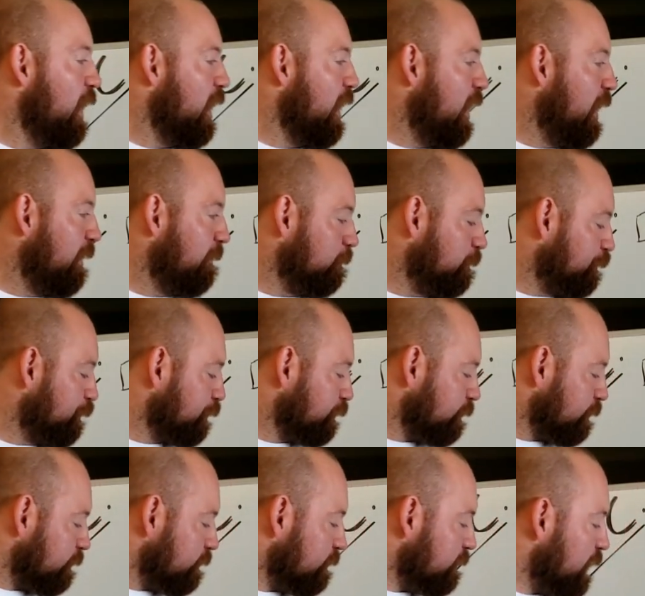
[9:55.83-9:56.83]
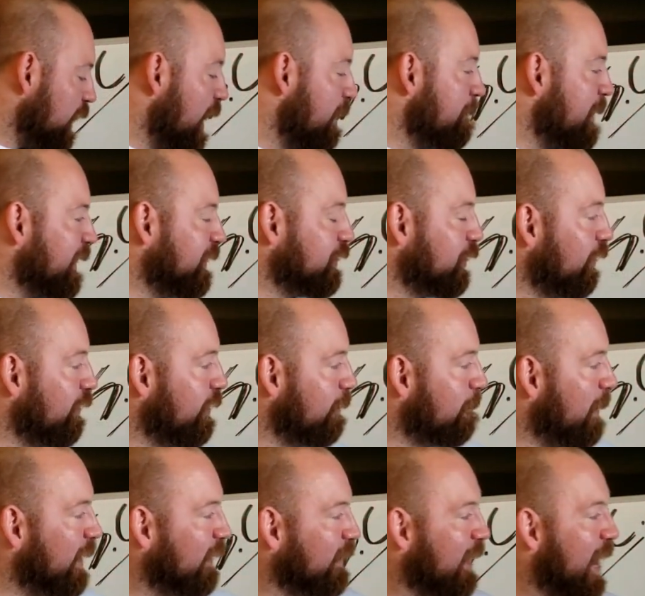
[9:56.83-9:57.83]
Um, I make sure that
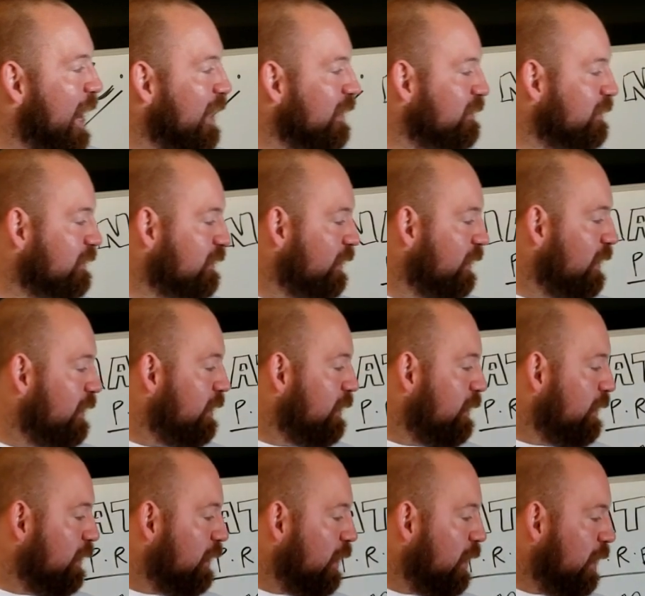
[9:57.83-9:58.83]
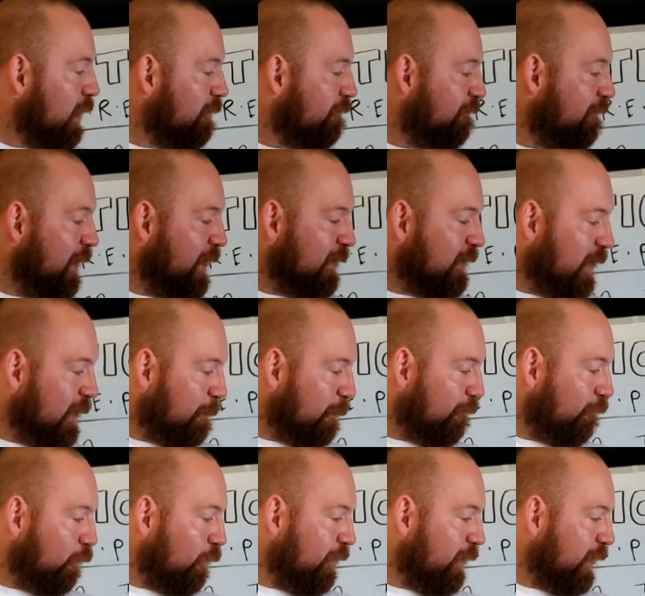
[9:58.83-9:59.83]
my last event day
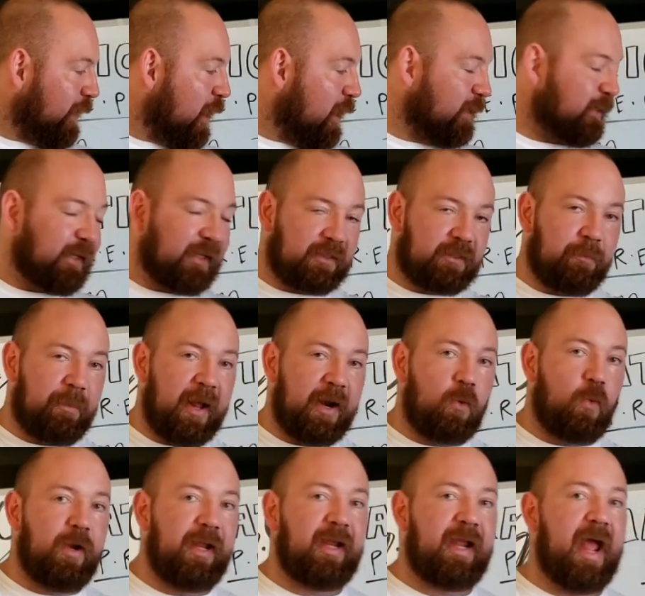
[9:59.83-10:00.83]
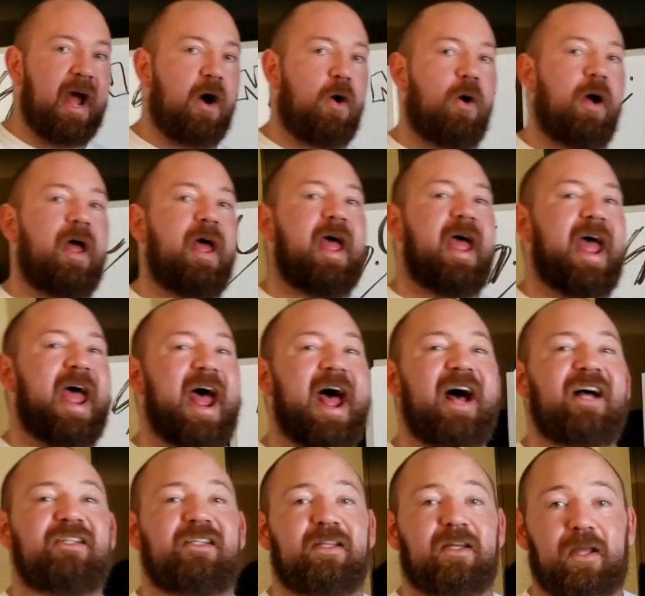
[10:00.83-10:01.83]
before the contest, about a week out,
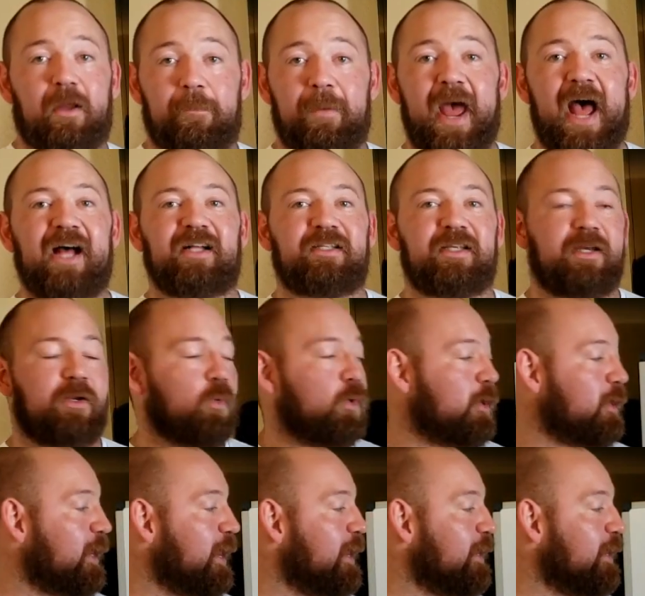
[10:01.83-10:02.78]
has the capacity work